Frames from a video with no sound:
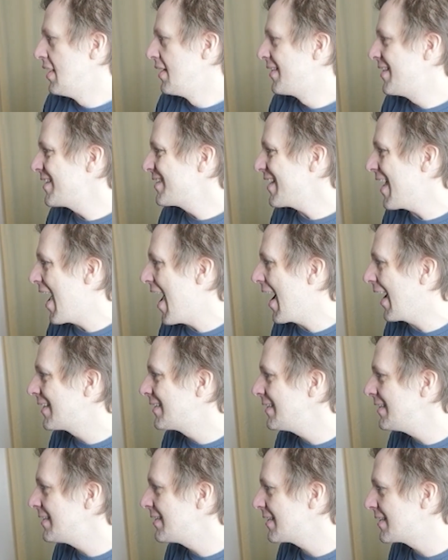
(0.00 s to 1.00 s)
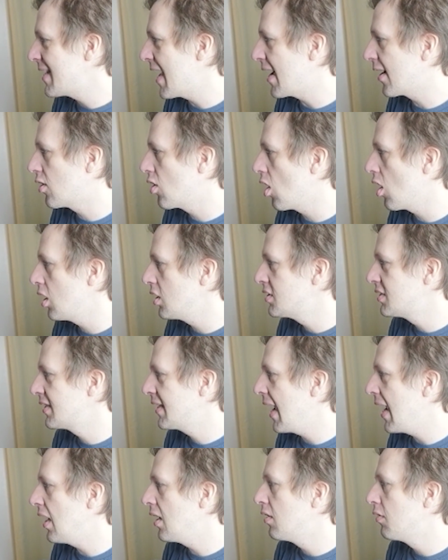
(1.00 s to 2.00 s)
This Axie's attack cards
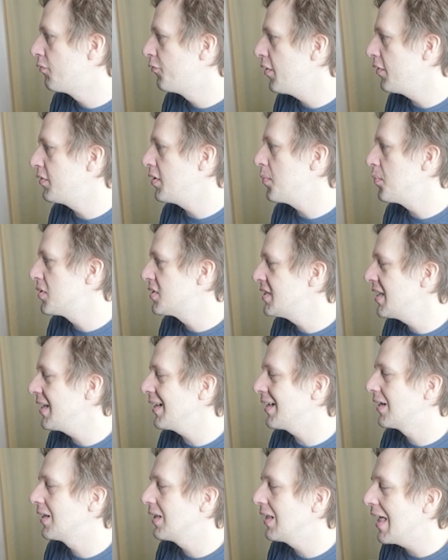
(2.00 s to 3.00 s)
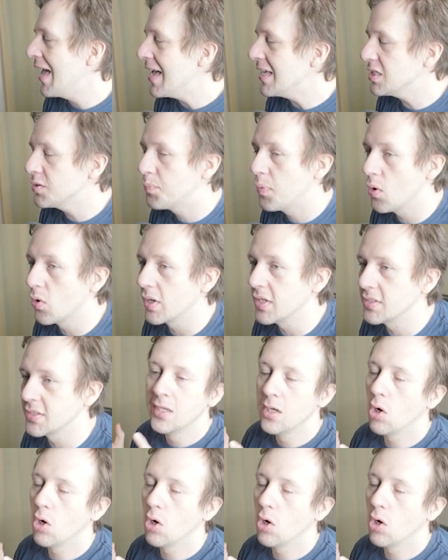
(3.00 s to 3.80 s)
gain 15% class bonus.